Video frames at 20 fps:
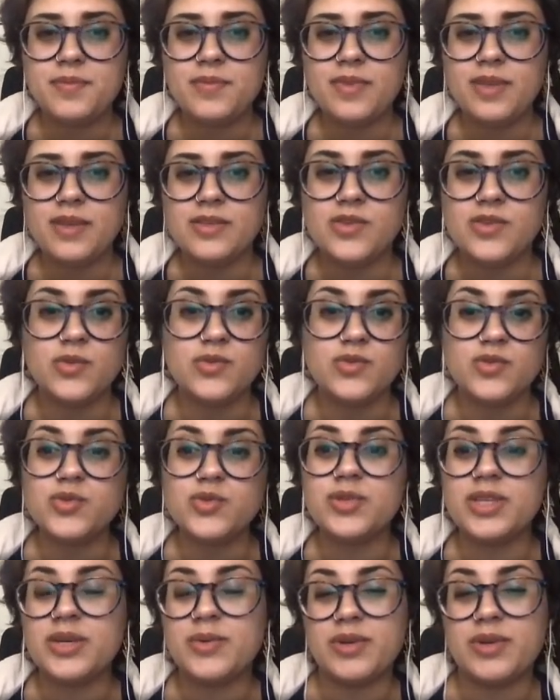So
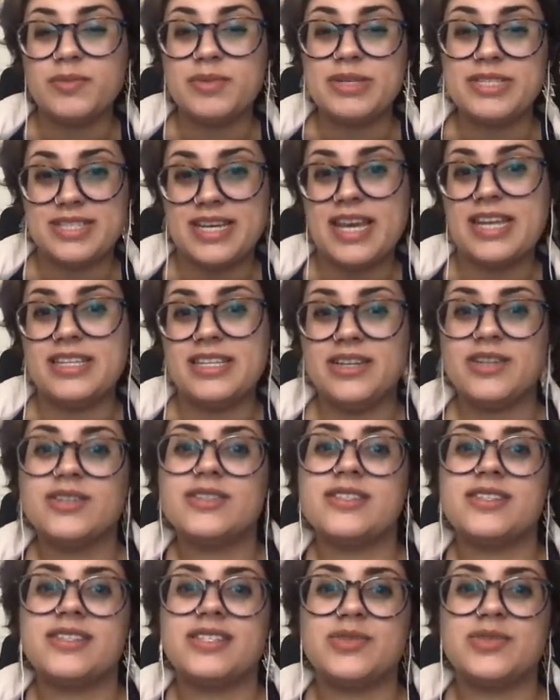truly would have been 10
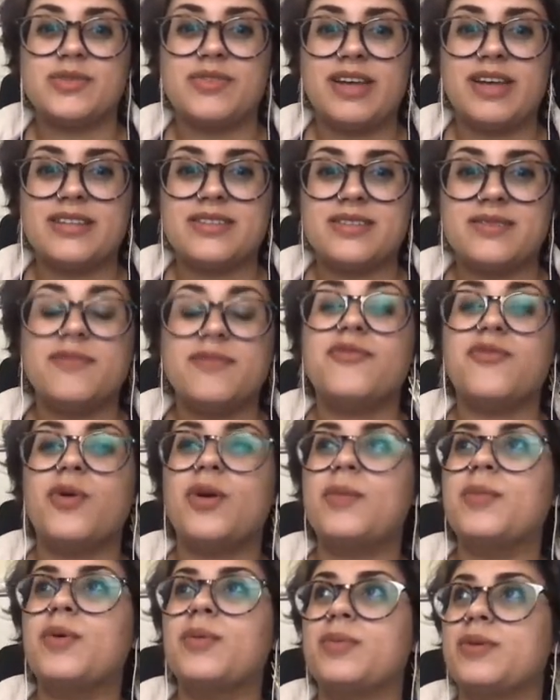years since we've had some
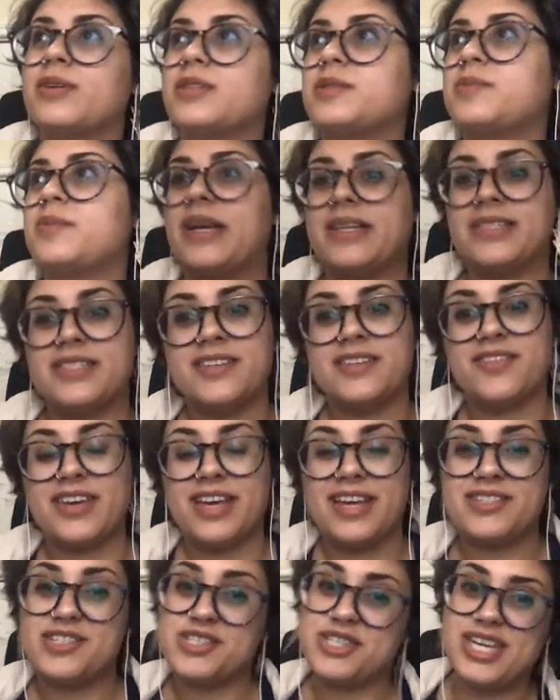formal perspective
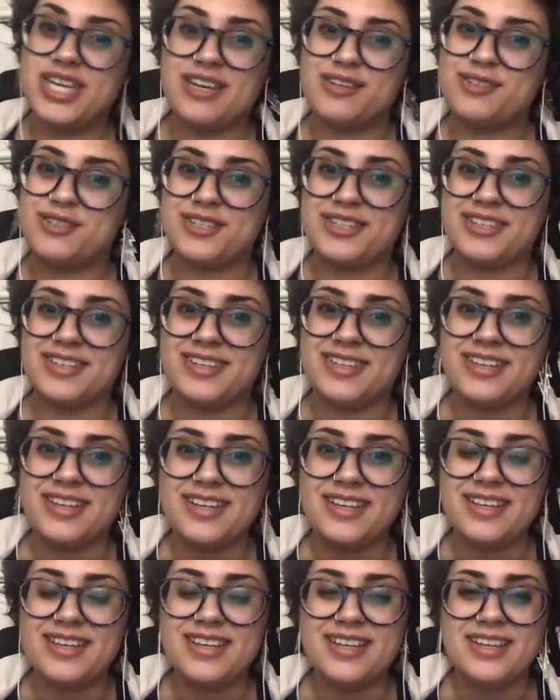education,
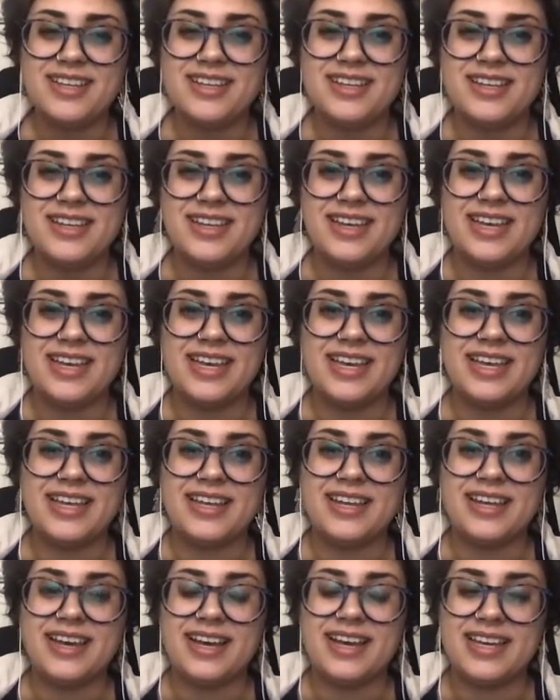
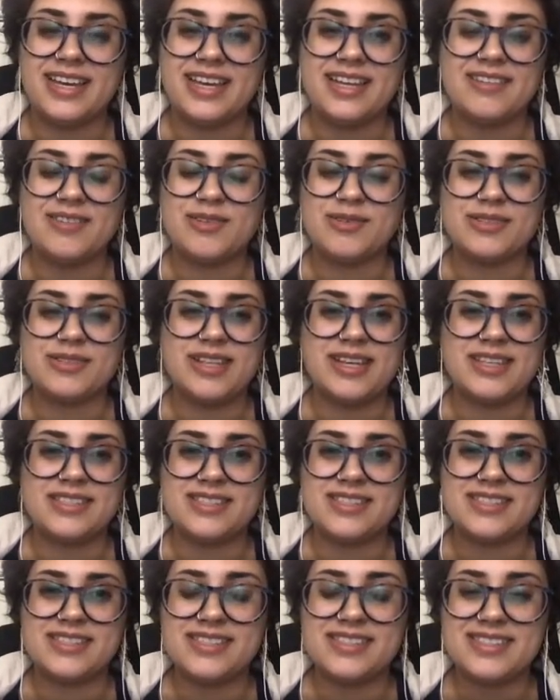and I hated those
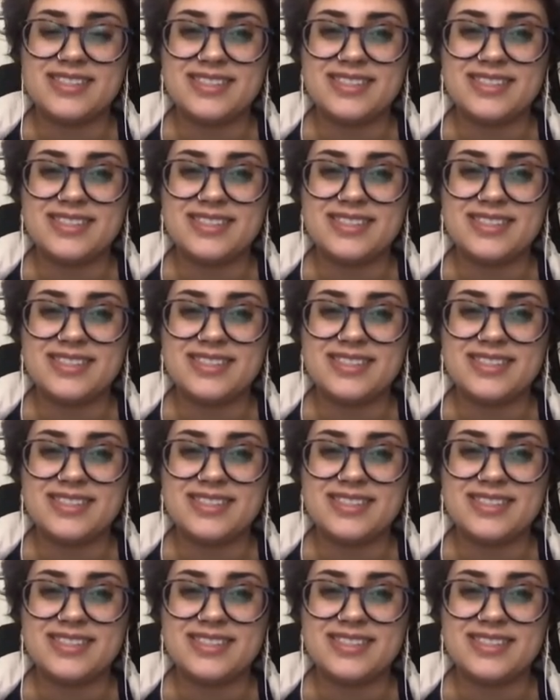classes.